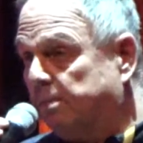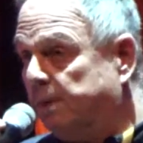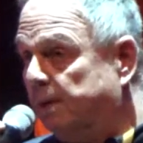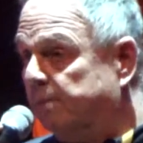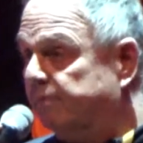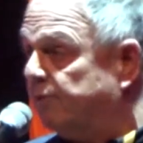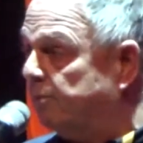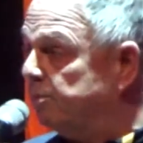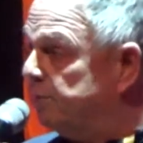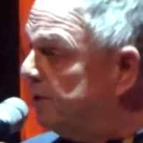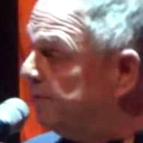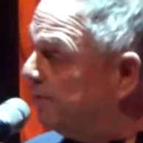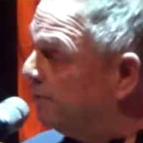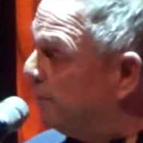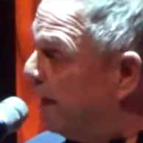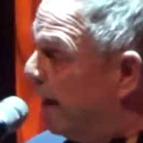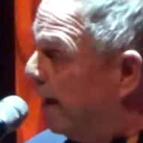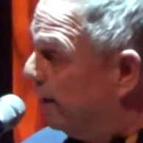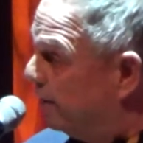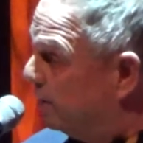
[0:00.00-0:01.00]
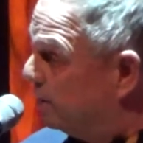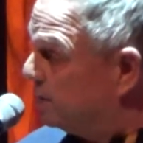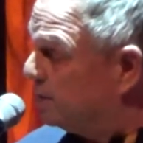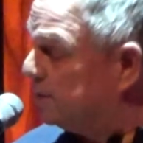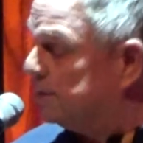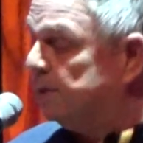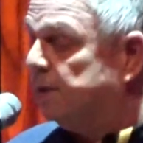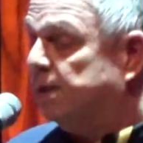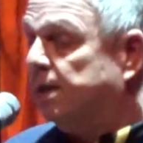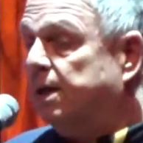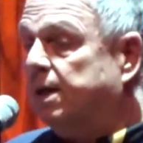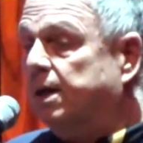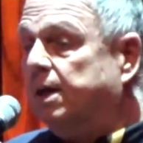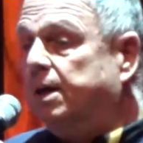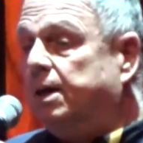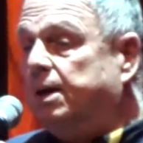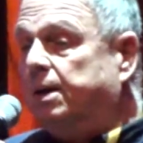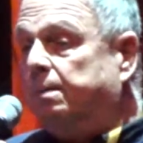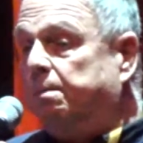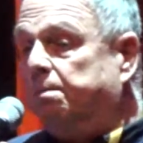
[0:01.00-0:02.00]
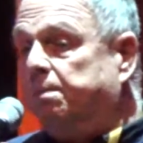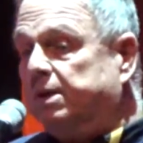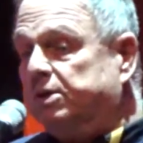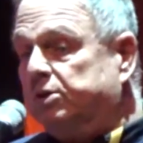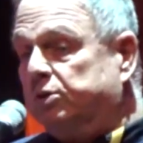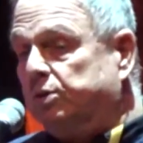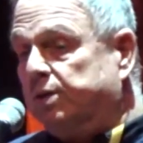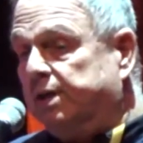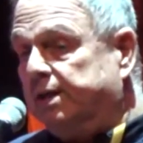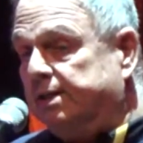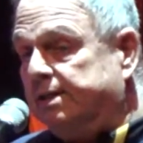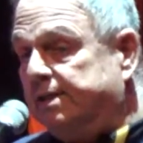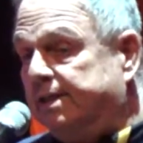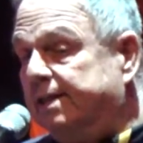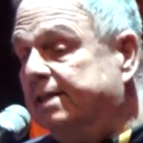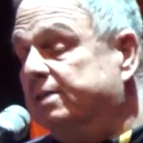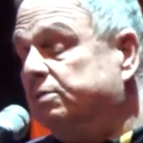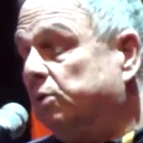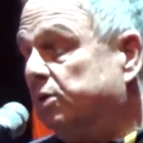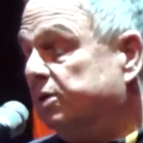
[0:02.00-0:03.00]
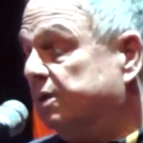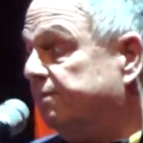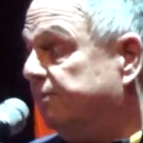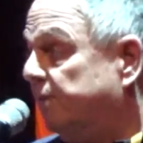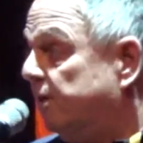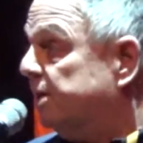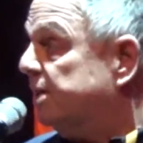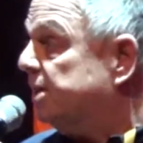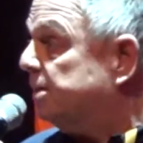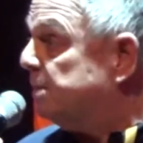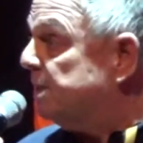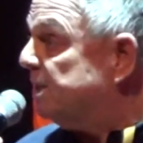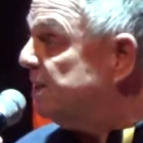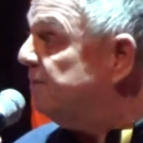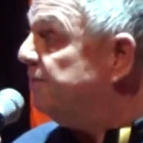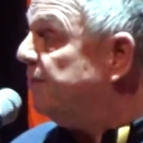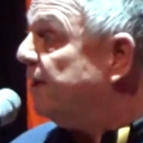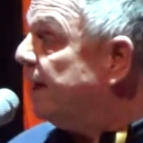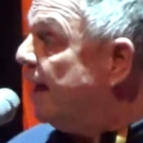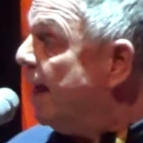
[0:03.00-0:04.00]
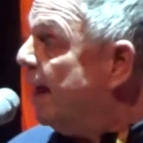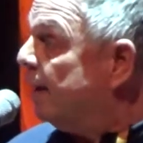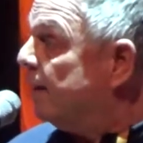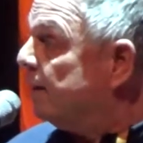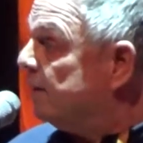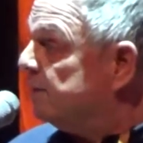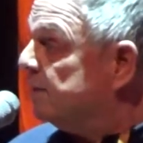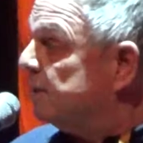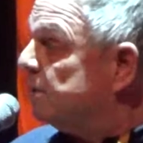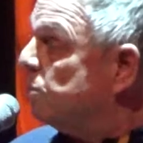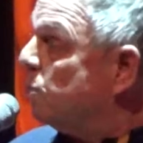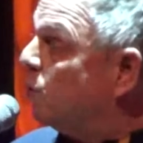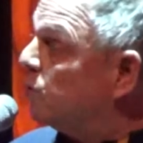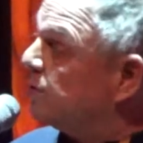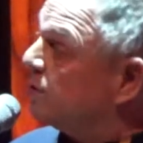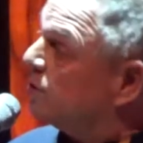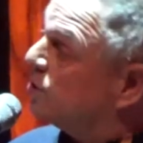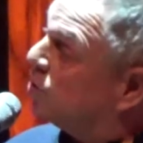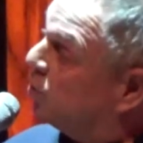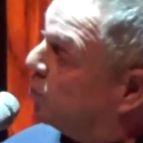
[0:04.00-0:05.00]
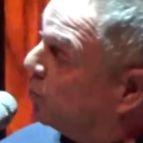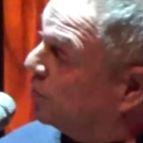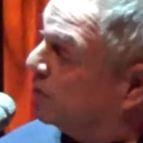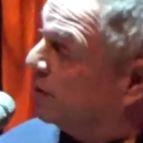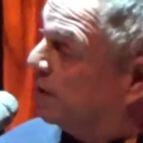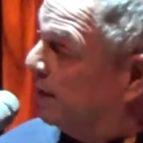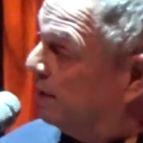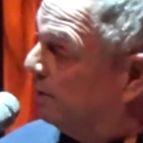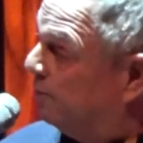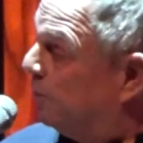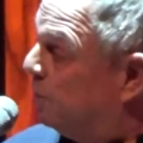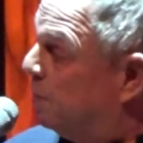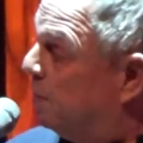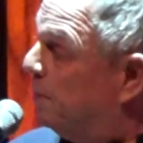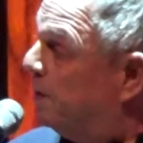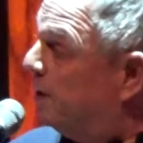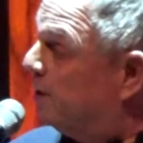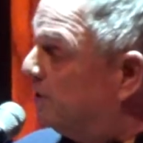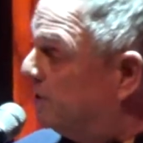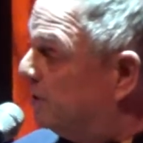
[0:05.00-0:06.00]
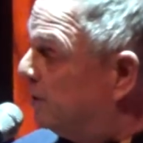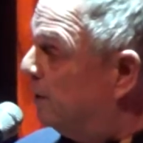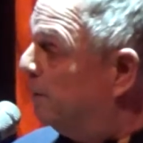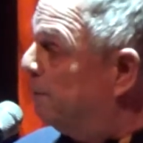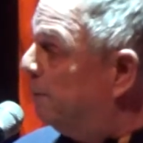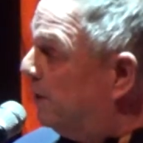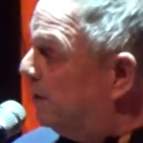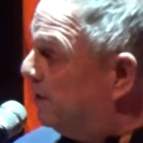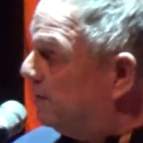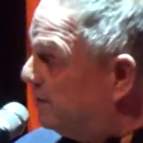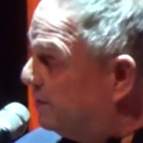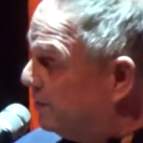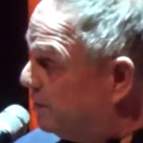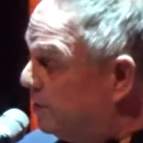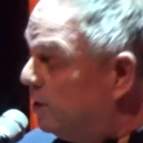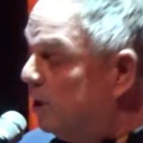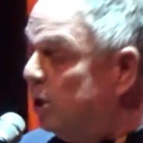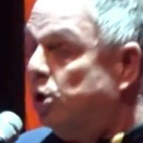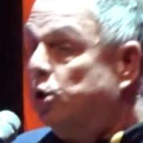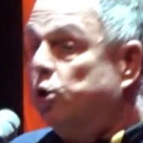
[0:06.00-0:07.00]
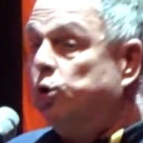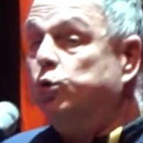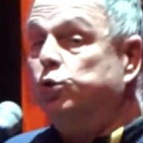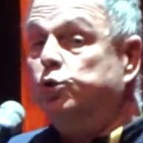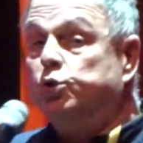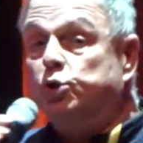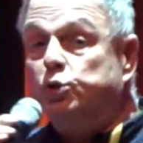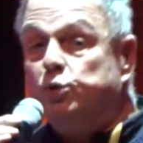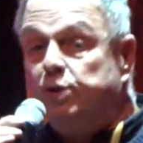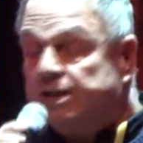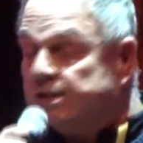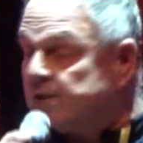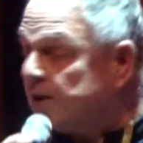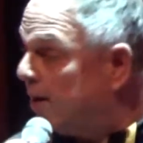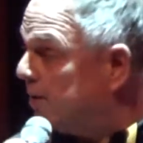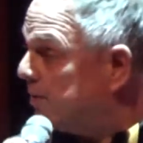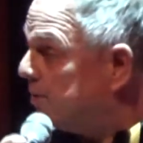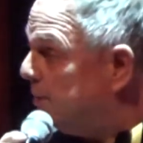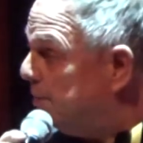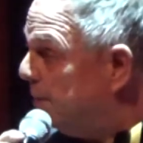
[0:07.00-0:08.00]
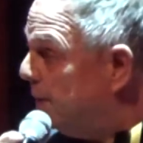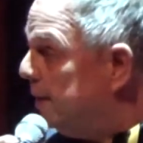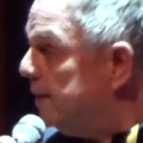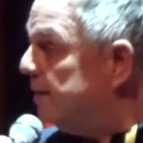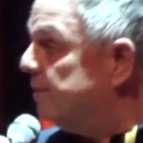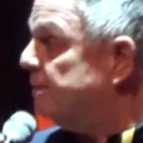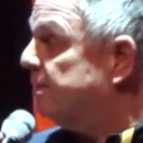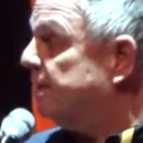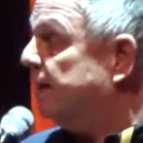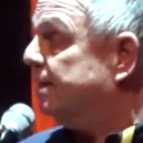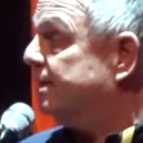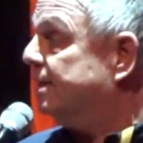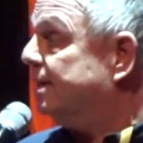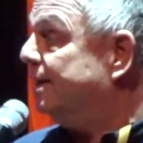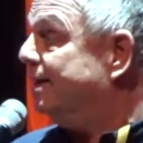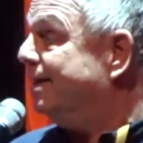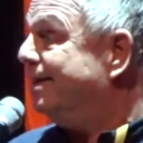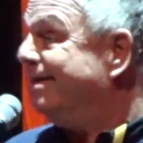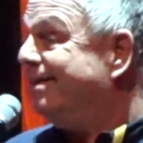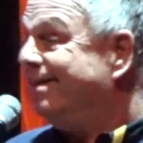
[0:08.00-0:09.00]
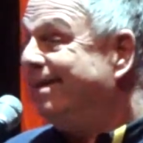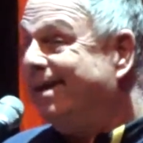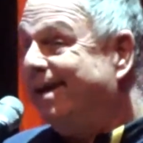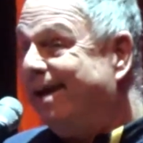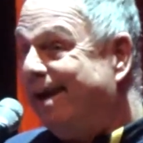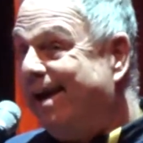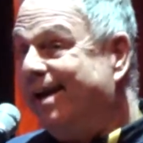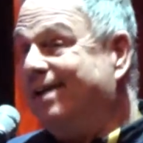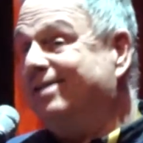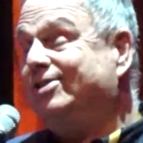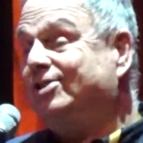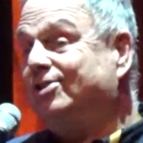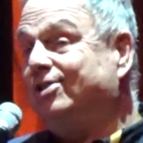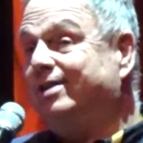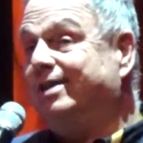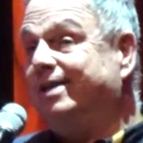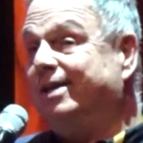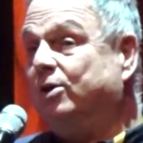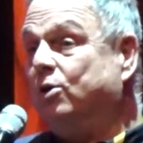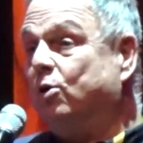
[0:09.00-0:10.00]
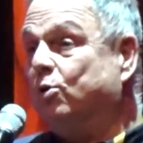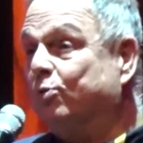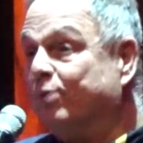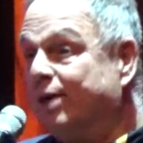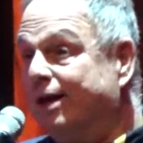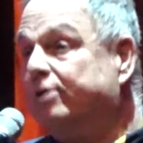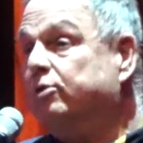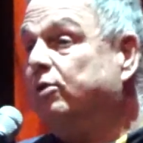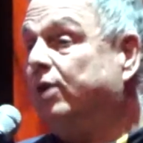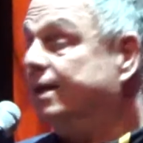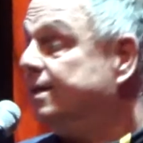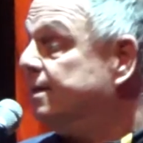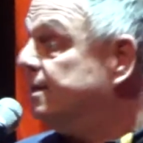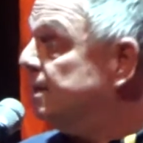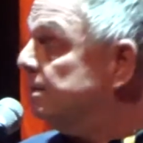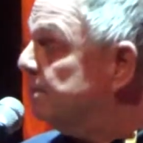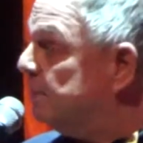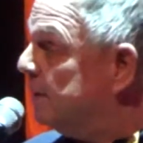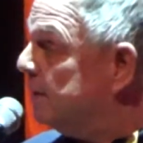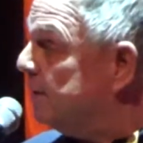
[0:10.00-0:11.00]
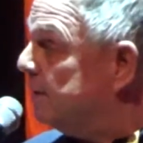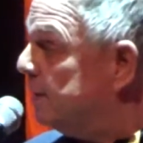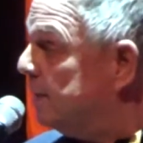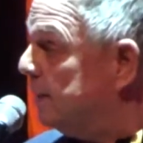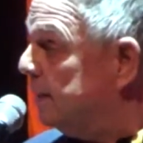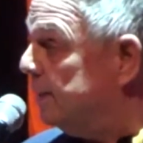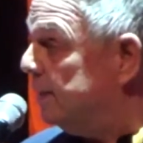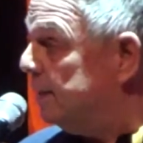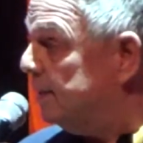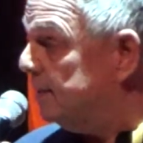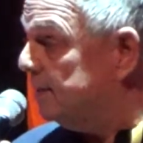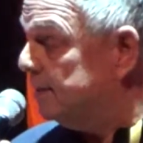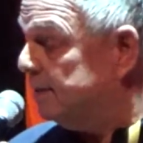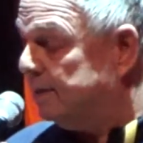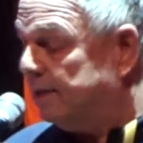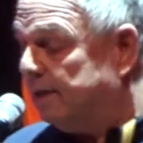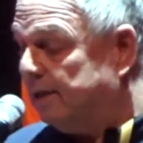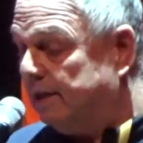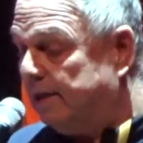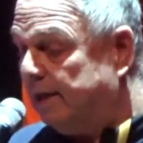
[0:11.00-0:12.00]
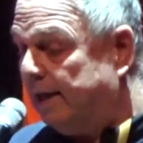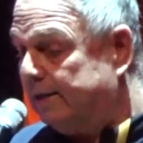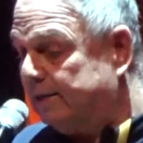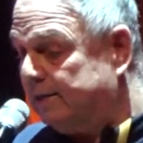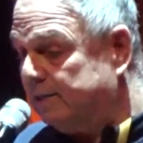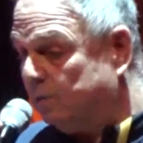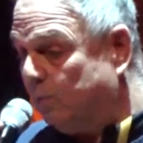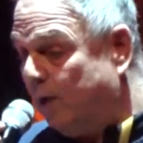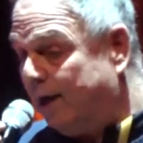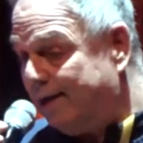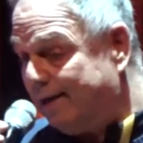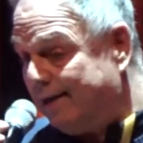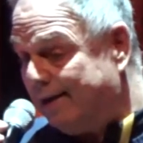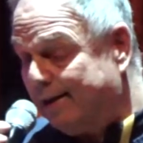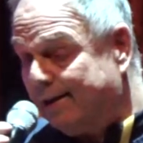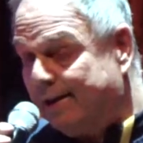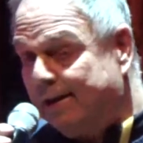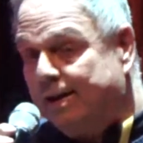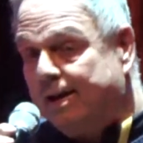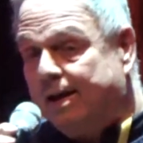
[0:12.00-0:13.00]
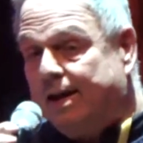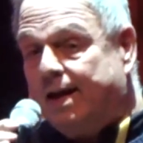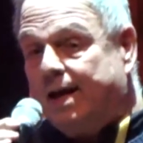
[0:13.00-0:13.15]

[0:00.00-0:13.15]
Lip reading: Rabin from different angles, but this was a very specific angle that wasn't told yet, from a personal person who knew Icchak Rabin, that he actually congratulated him at his wedding,